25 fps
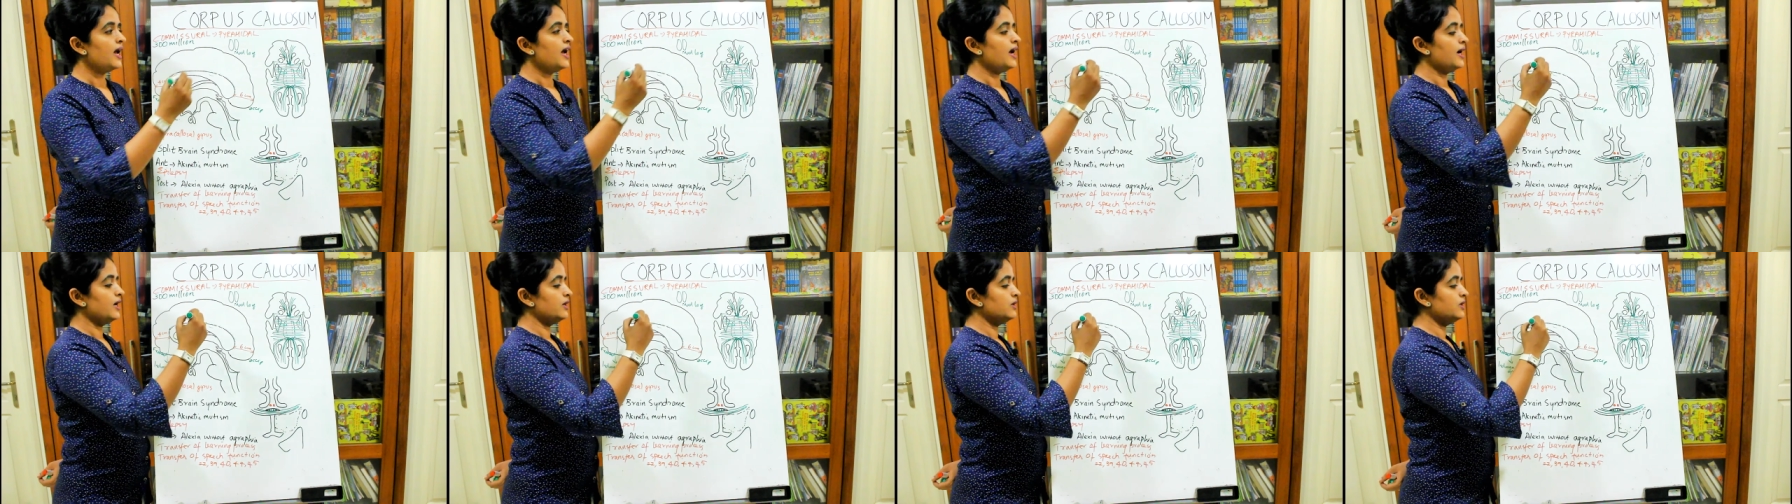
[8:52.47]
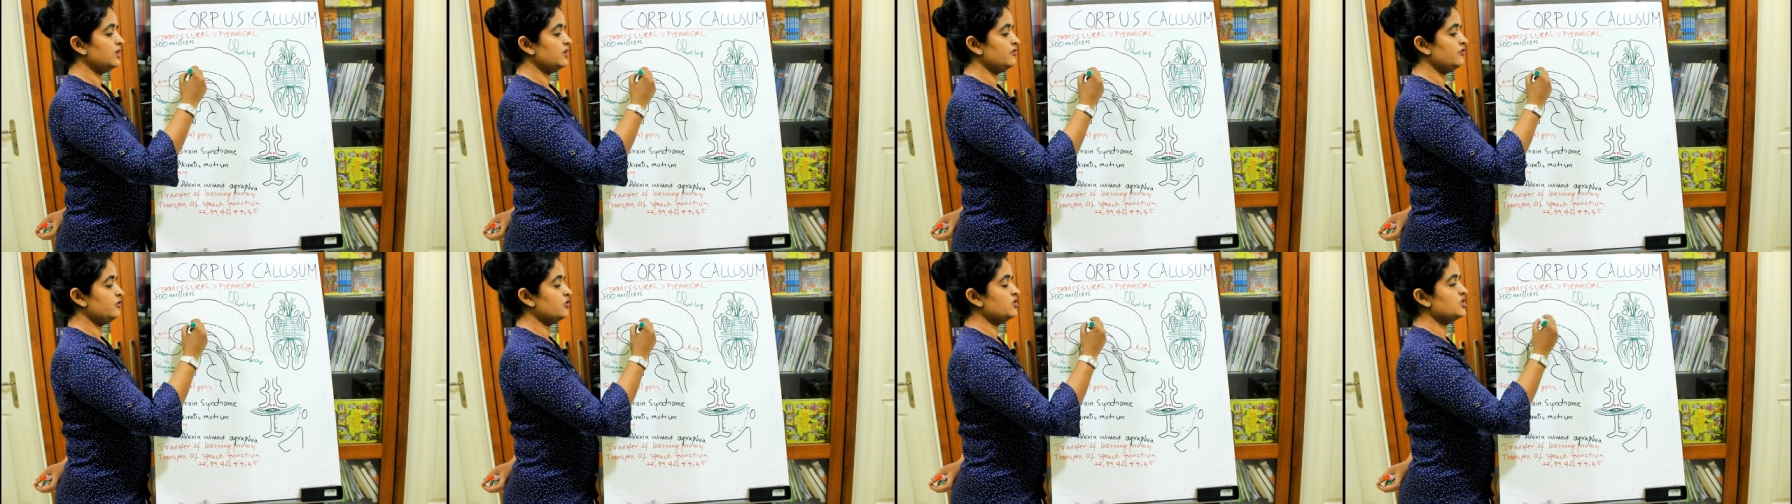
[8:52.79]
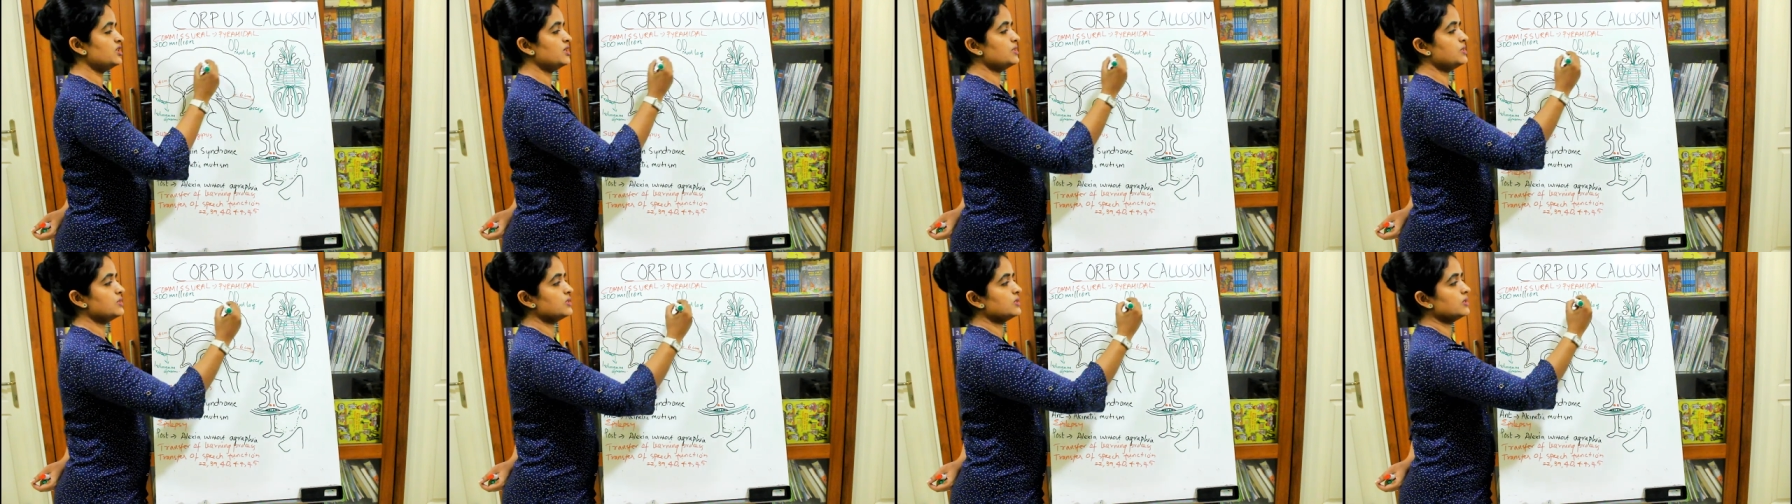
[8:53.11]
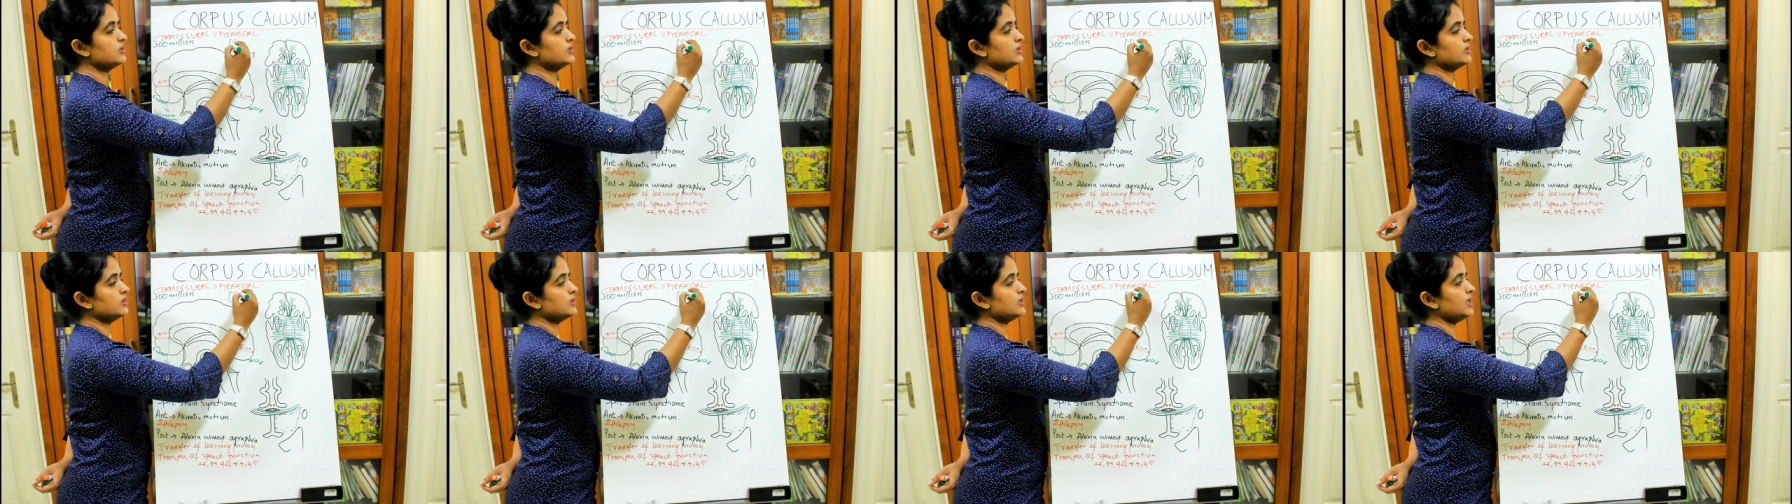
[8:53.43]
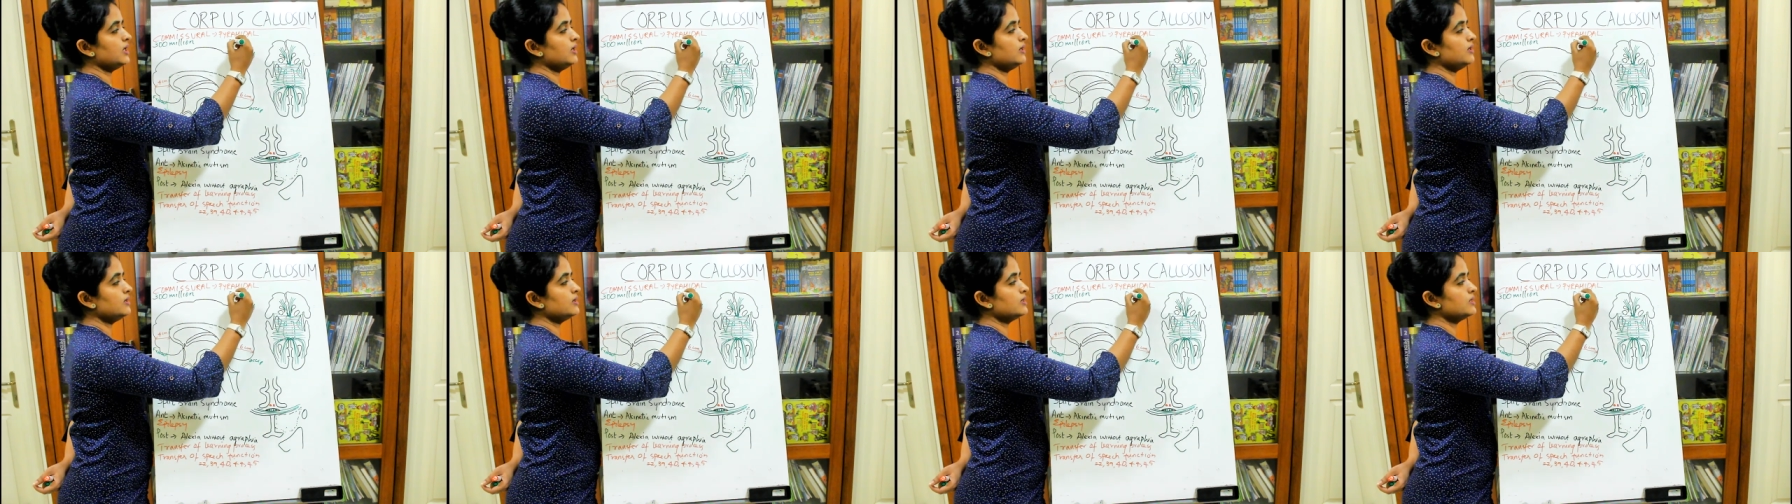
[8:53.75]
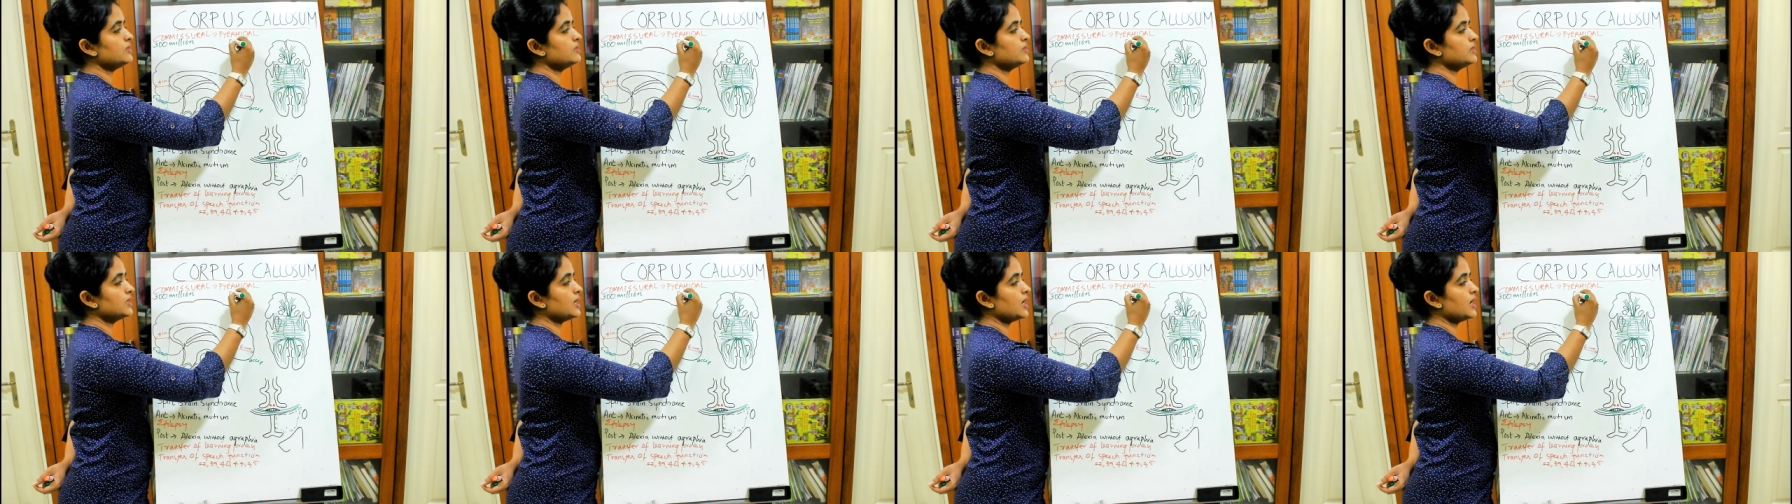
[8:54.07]
and if you just think
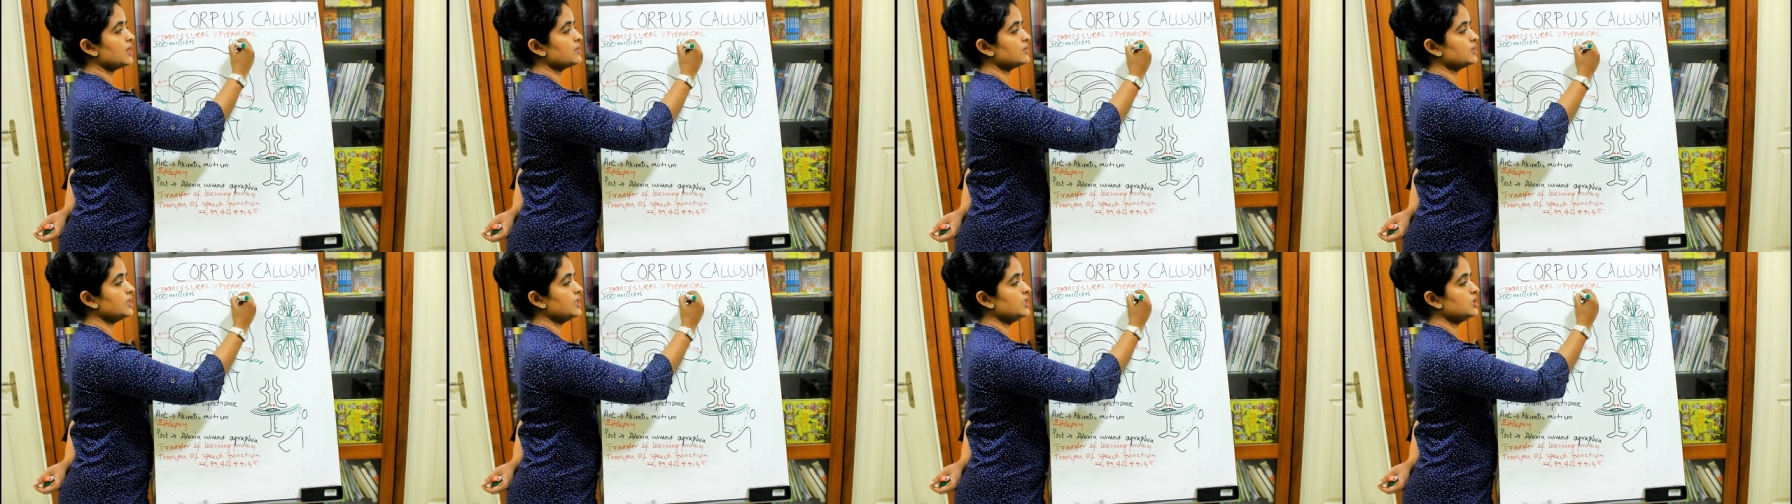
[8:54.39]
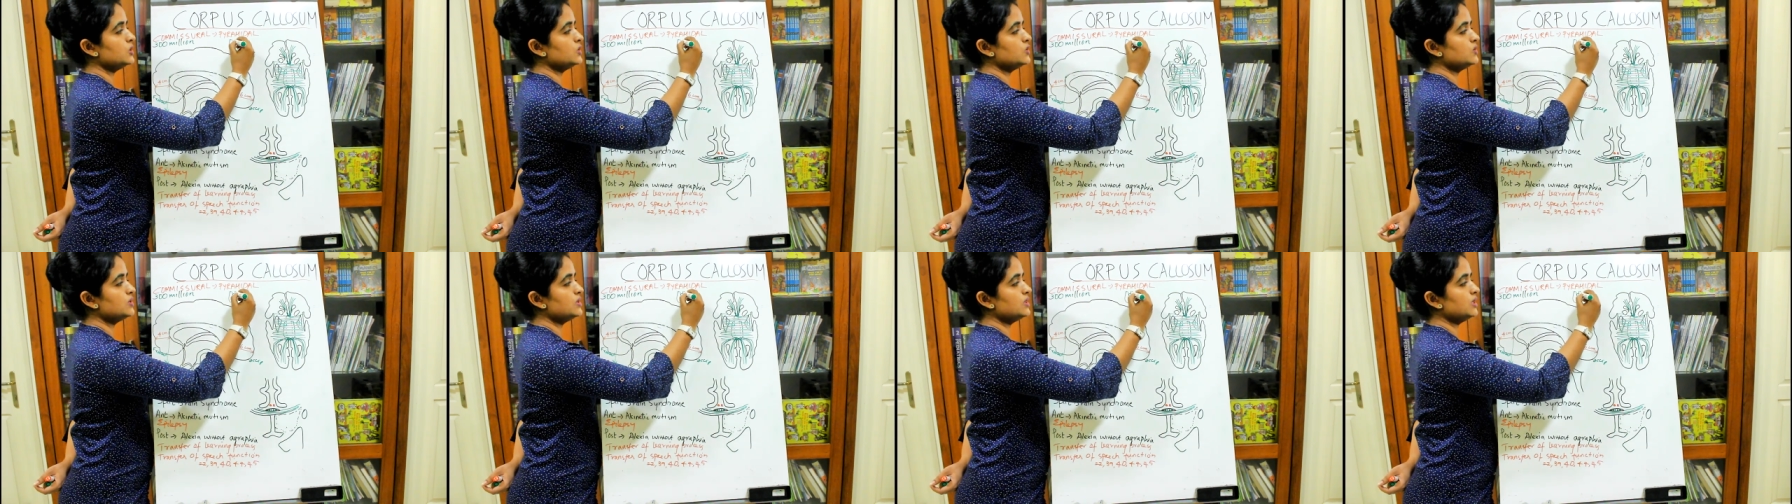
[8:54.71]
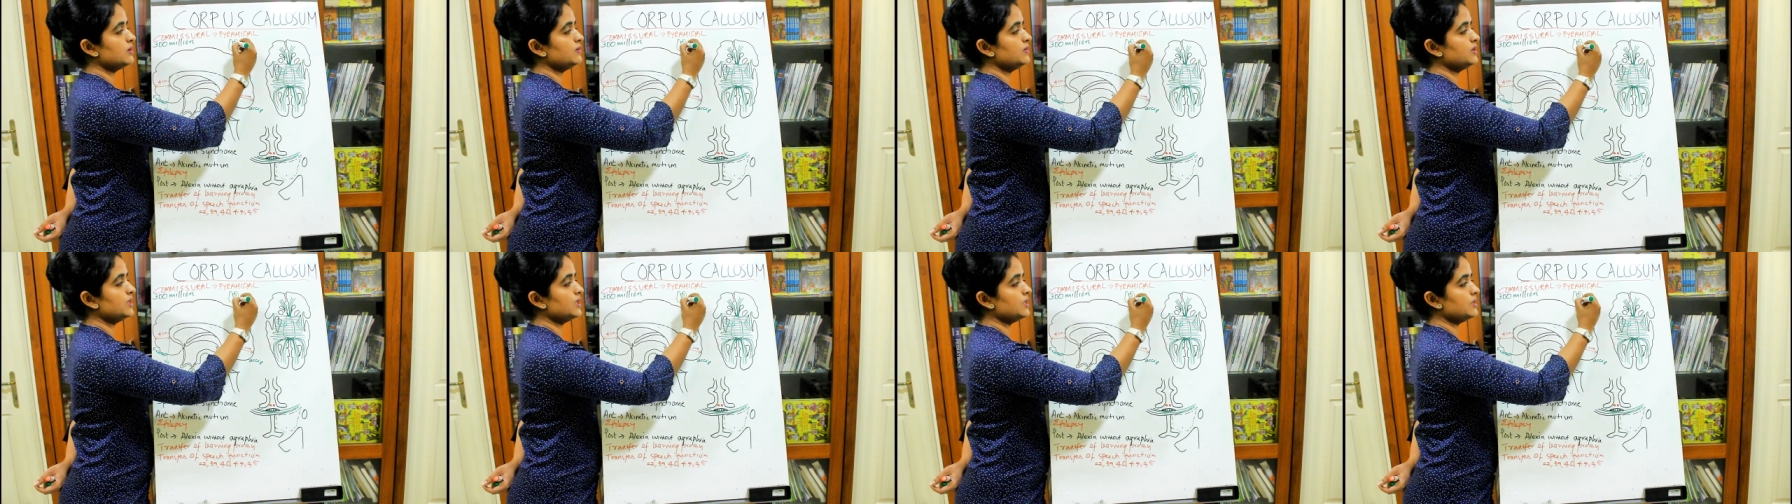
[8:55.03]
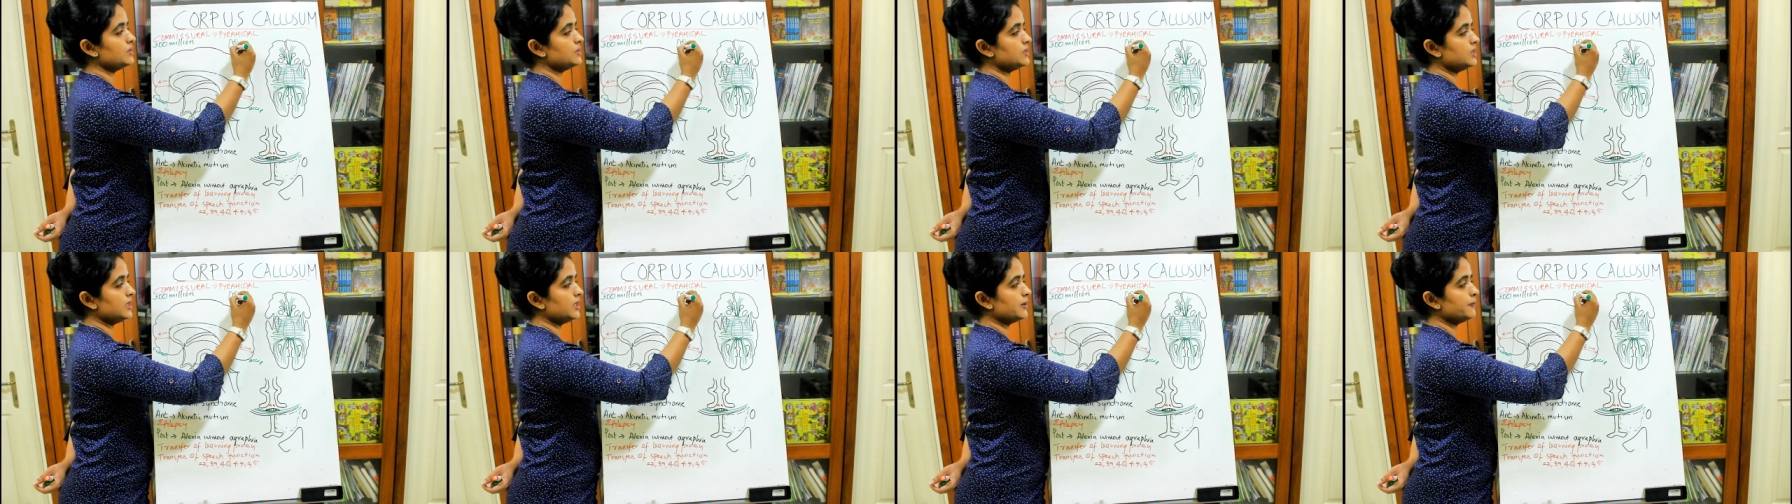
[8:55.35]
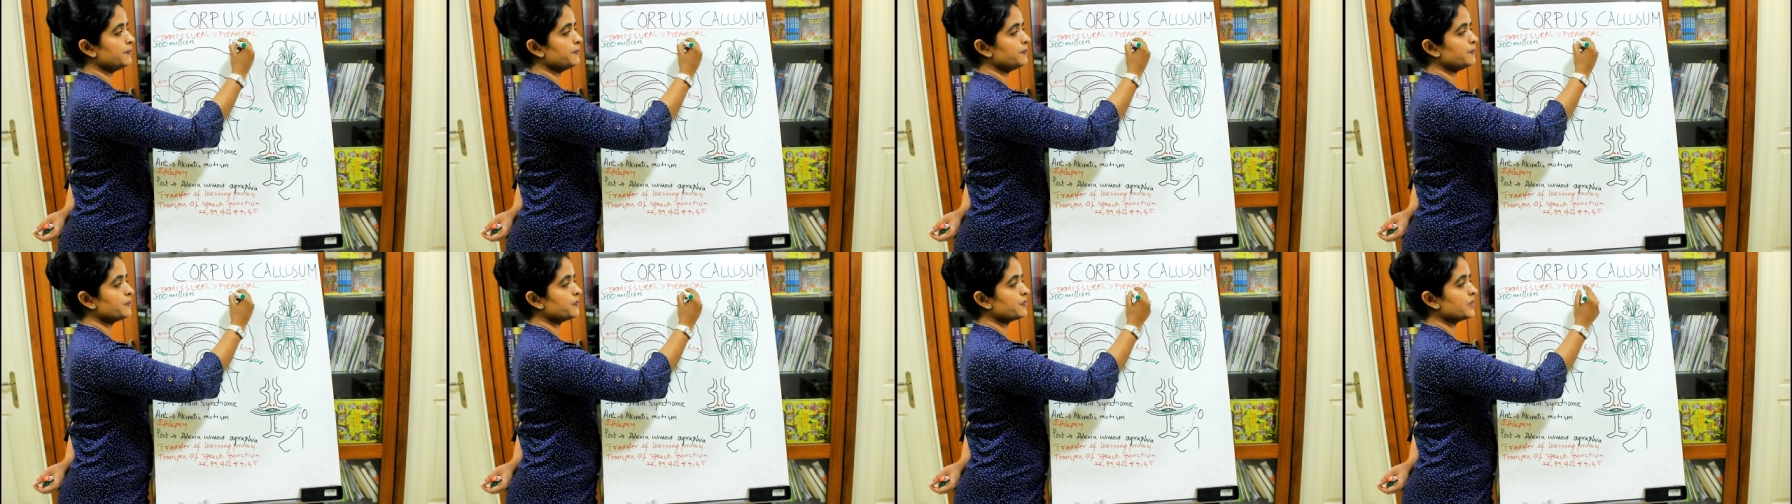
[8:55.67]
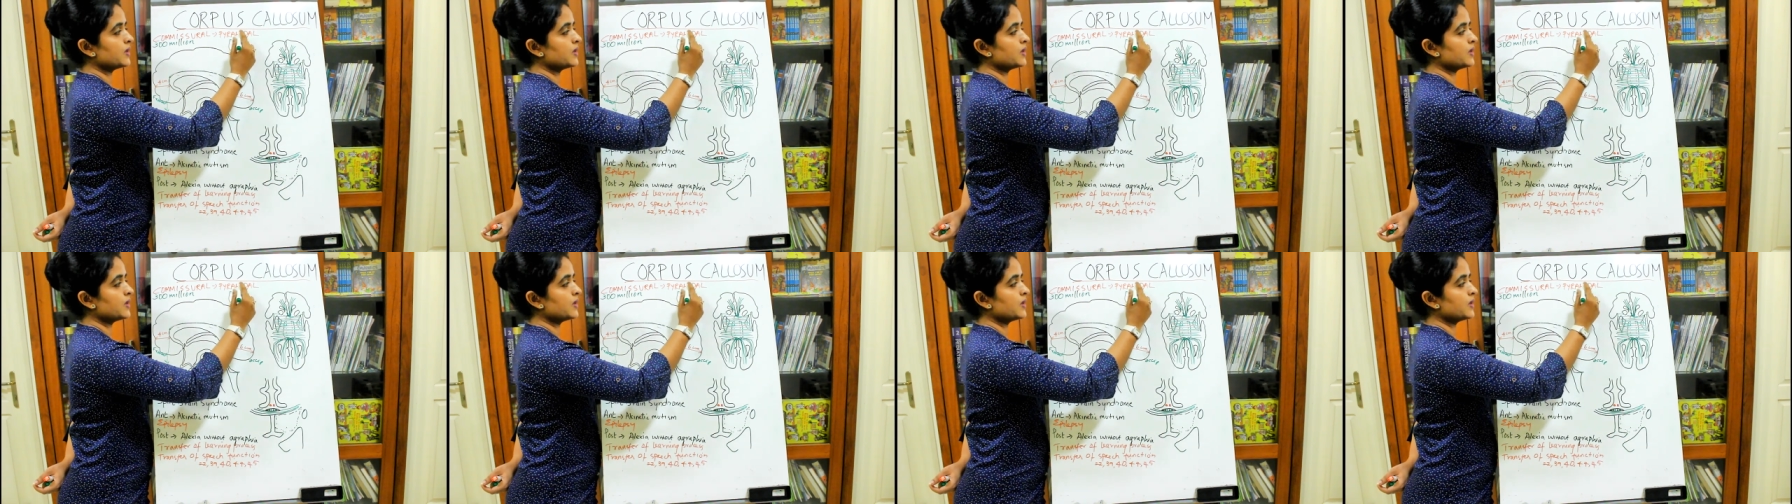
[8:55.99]
this as indusium griseum